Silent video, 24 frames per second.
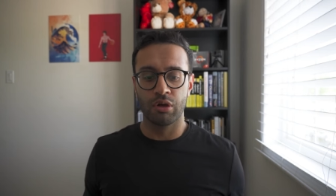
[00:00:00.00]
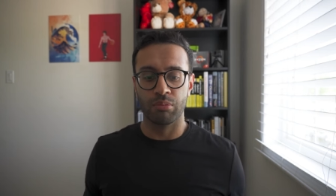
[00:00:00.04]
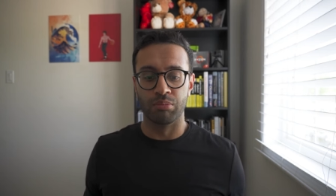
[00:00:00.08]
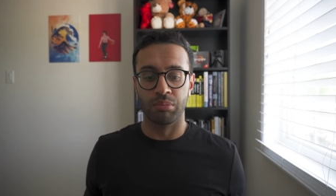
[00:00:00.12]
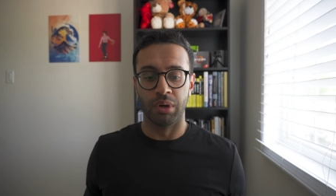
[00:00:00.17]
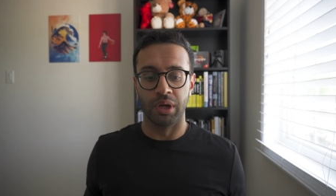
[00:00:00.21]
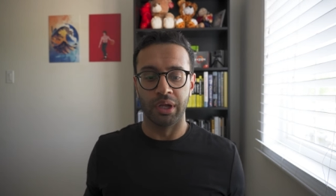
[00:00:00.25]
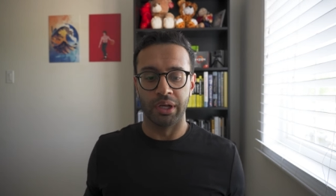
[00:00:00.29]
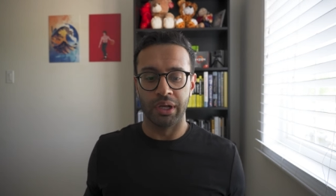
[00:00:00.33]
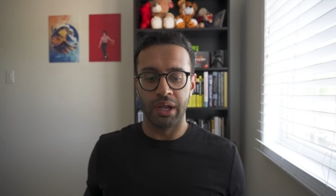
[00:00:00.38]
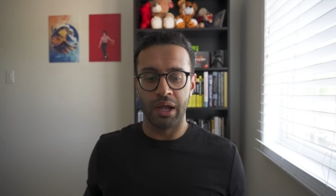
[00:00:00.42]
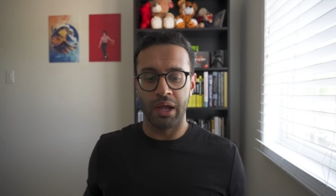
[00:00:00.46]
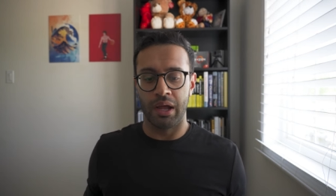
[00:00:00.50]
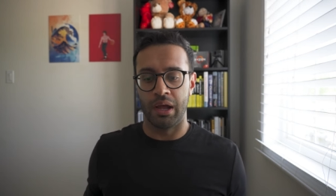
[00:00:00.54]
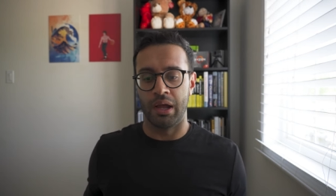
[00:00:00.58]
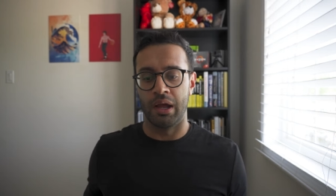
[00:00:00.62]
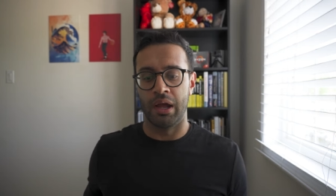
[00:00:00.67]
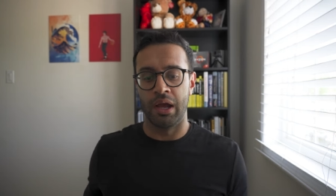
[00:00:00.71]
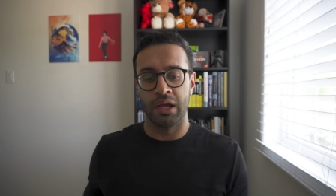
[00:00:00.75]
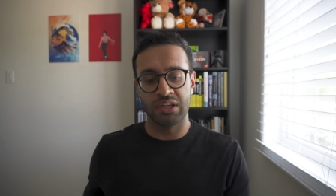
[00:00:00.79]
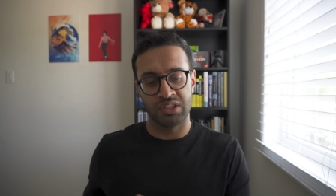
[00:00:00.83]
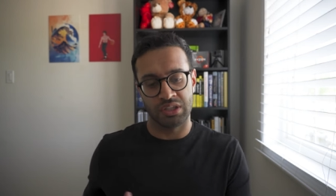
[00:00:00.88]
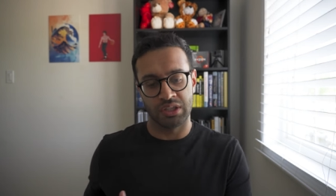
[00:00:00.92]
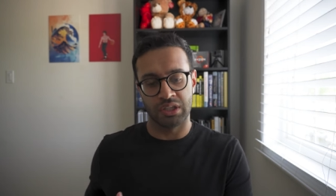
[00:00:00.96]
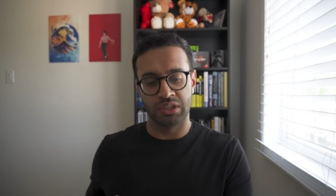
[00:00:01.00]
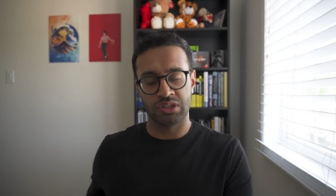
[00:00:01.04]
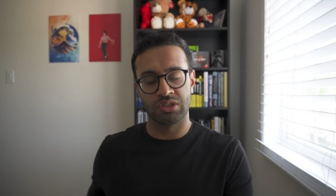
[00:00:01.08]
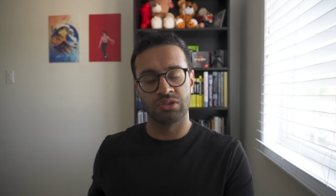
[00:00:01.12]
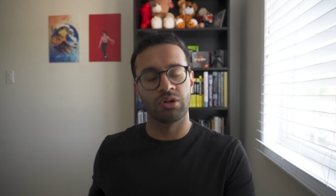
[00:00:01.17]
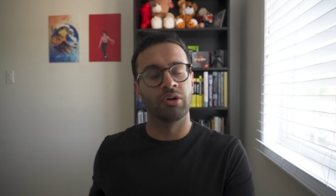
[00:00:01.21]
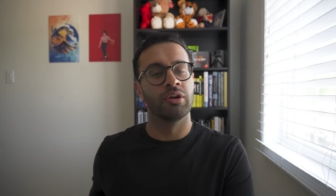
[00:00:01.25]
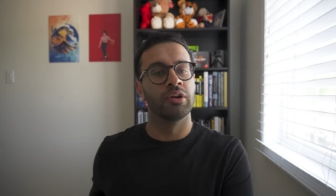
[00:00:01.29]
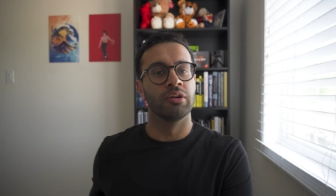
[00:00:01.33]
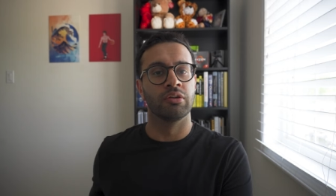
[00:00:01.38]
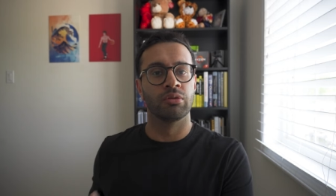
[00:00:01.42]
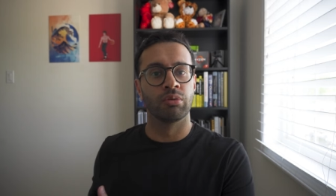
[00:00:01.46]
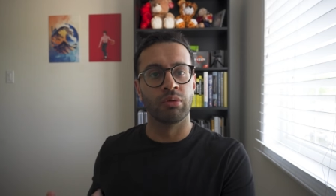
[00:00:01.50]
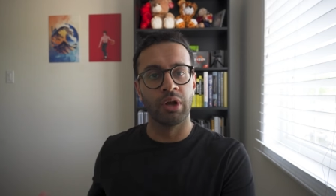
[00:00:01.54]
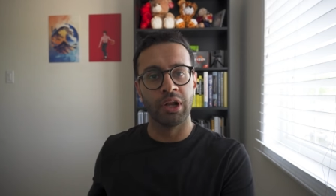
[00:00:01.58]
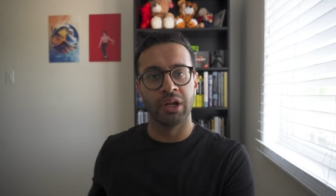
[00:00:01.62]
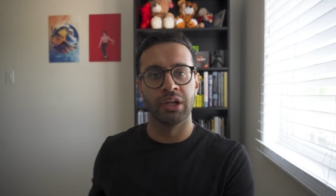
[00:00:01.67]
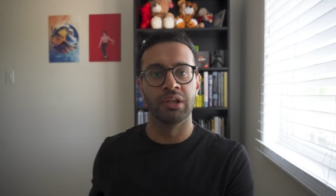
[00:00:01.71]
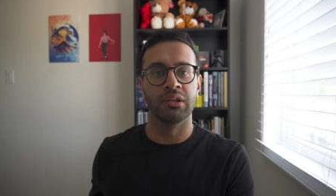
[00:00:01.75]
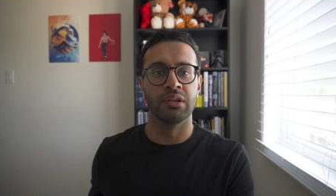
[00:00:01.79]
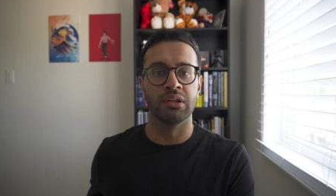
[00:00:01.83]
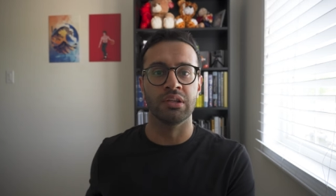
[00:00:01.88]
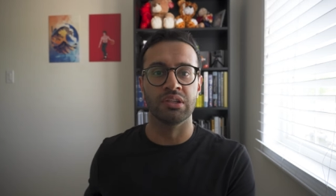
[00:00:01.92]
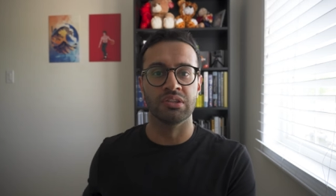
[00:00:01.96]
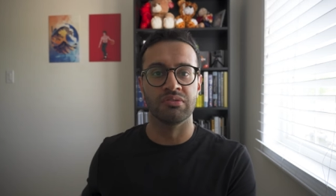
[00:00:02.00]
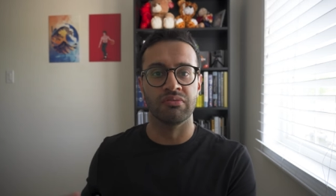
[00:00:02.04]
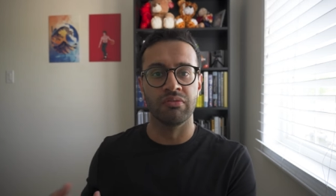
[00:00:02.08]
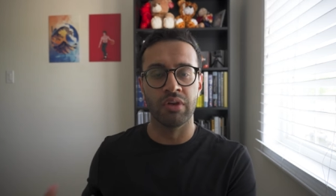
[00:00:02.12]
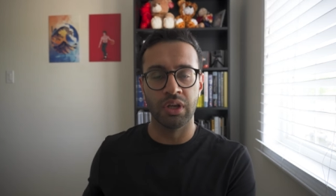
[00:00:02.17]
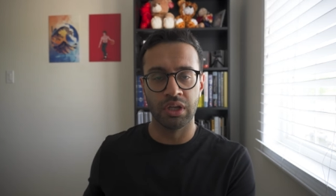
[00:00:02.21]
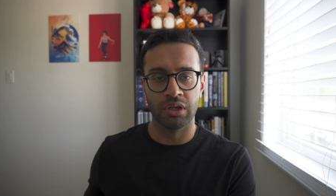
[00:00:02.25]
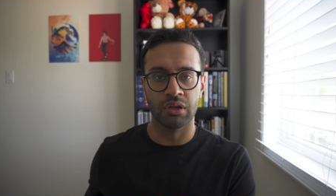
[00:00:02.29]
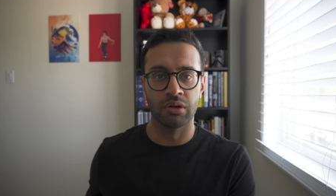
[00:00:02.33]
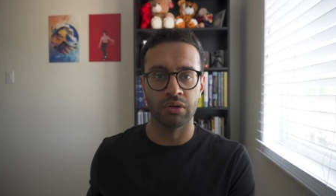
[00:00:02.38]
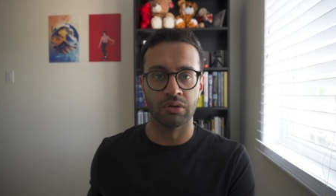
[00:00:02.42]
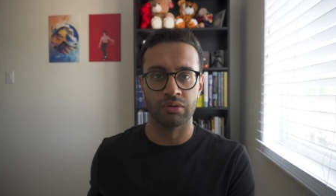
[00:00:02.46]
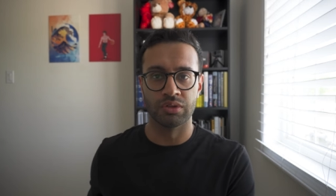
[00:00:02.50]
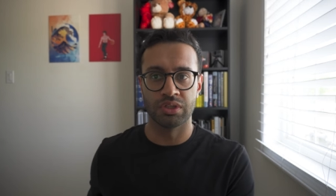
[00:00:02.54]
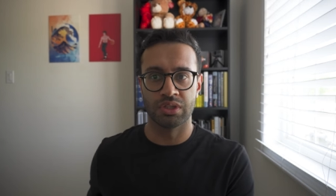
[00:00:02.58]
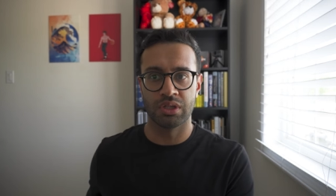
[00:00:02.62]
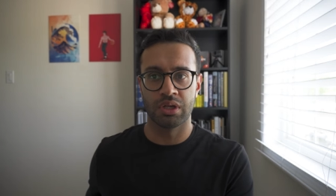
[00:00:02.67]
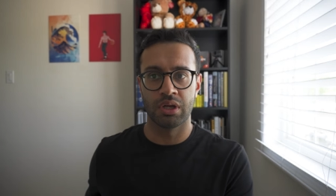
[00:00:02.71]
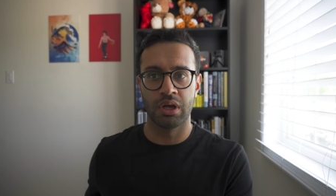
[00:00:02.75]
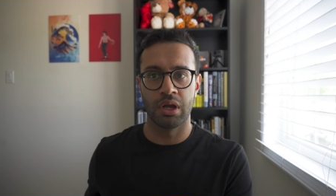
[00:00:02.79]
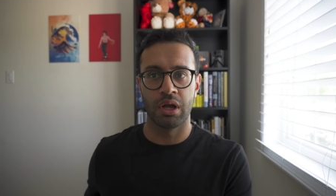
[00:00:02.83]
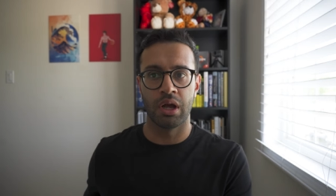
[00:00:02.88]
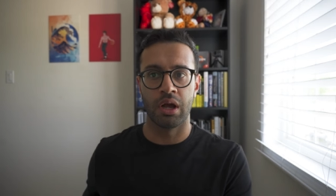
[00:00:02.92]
But as I started creating these videos,